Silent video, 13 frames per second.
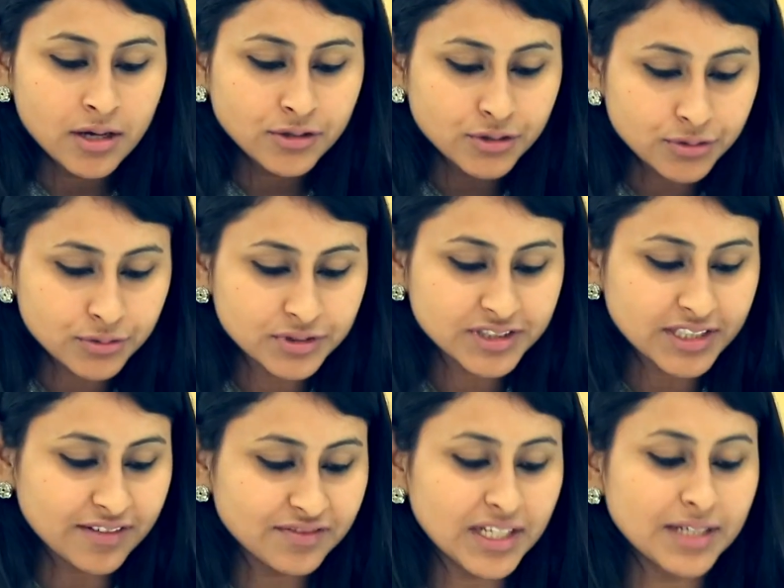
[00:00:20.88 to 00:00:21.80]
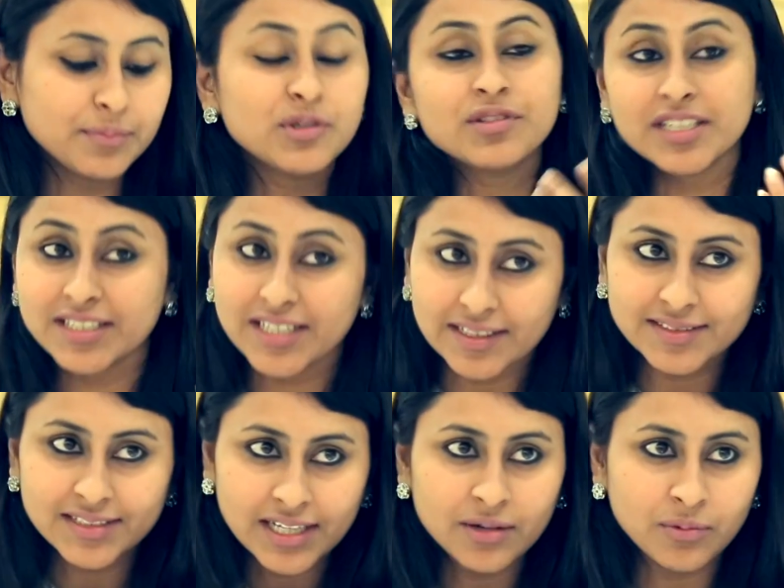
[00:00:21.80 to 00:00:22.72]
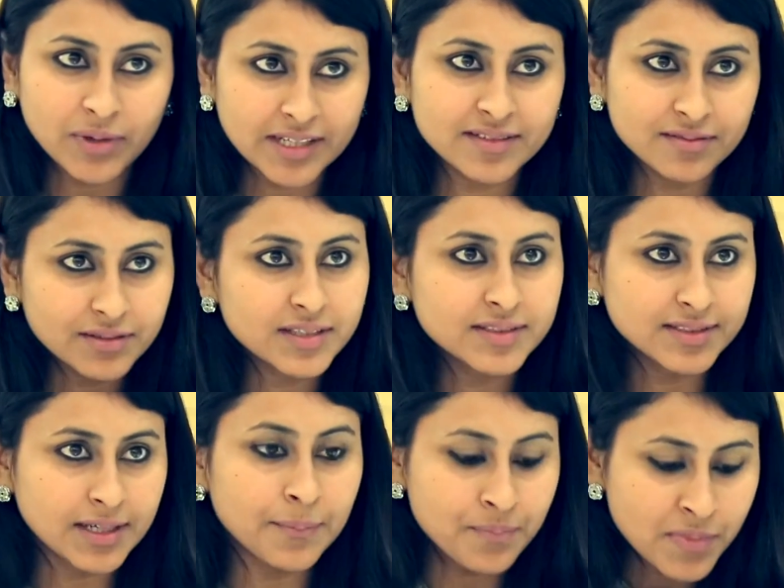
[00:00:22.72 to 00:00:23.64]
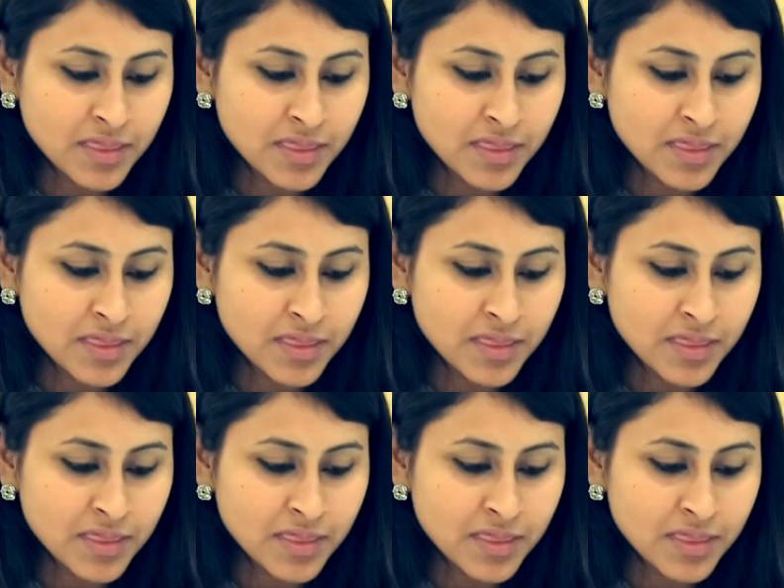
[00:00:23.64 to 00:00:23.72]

To do stuff that music doesn't and vice versa.